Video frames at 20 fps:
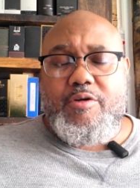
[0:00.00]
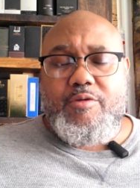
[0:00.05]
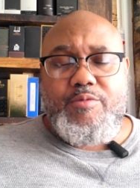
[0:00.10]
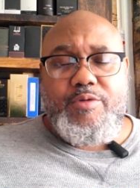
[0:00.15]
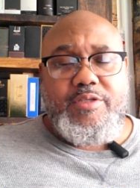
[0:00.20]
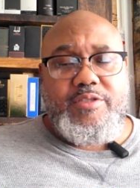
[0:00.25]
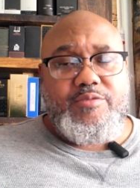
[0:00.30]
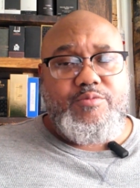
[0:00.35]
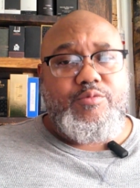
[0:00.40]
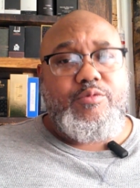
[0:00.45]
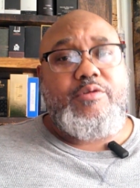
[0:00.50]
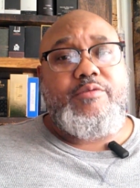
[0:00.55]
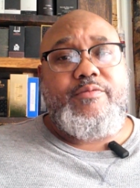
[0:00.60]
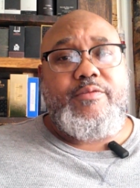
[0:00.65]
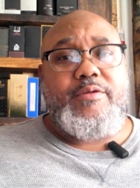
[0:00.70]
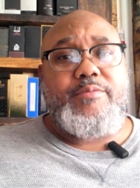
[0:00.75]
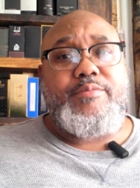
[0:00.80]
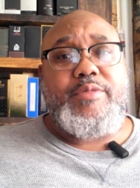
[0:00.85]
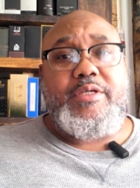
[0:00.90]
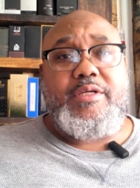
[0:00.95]
always
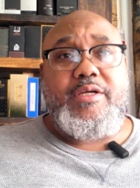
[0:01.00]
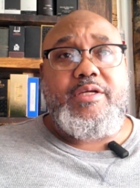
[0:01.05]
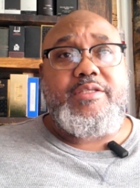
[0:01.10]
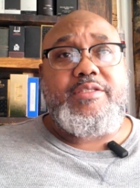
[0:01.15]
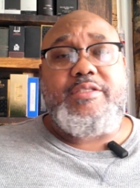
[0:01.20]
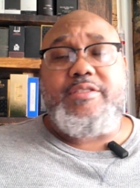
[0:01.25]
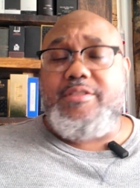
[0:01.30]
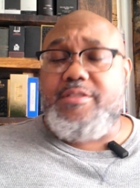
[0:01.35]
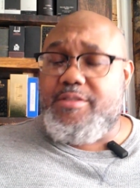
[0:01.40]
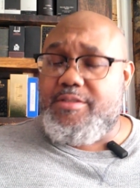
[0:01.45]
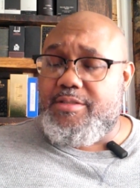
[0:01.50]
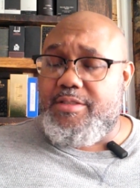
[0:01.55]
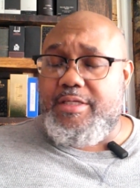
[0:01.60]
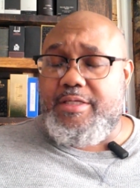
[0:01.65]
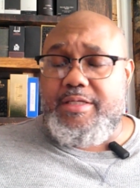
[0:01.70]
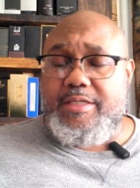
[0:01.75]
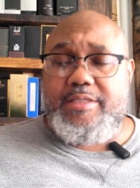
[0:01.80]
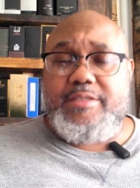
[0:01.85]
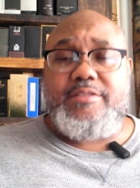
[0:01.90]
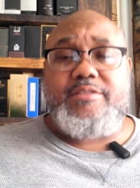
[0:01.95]
worth it because it's
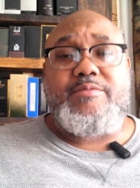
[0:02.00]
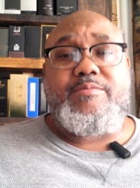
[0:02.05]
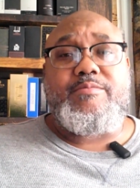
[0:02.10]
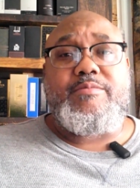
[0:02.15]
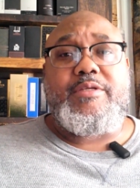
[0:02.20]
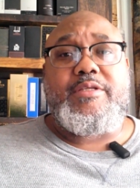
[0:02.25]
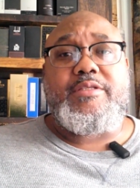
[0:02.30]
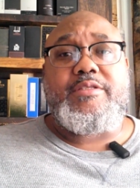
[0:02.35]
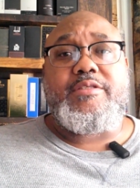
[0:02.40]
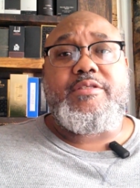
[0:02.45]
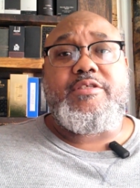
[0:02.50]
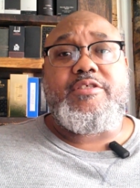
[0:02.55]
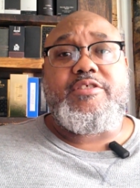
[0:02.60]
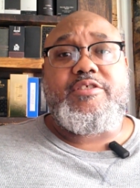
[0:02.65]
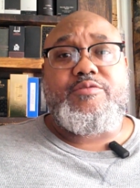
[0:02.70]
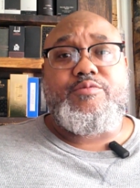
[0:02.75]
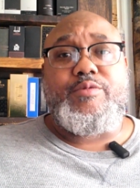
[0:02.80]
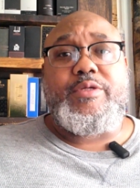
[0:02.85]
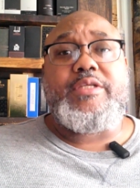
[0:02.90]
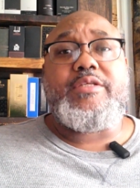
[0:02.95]
it ends ends in
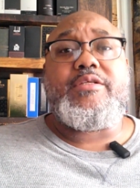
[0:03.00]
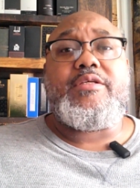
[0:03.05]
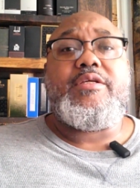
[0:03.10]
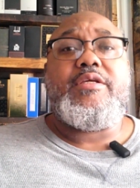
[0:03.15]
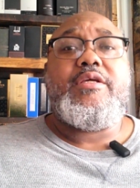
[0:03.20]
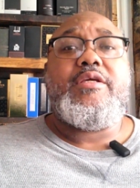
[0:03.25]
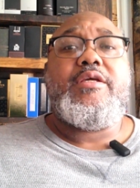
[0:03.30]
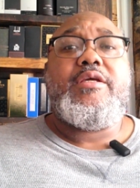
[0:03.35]
a sweet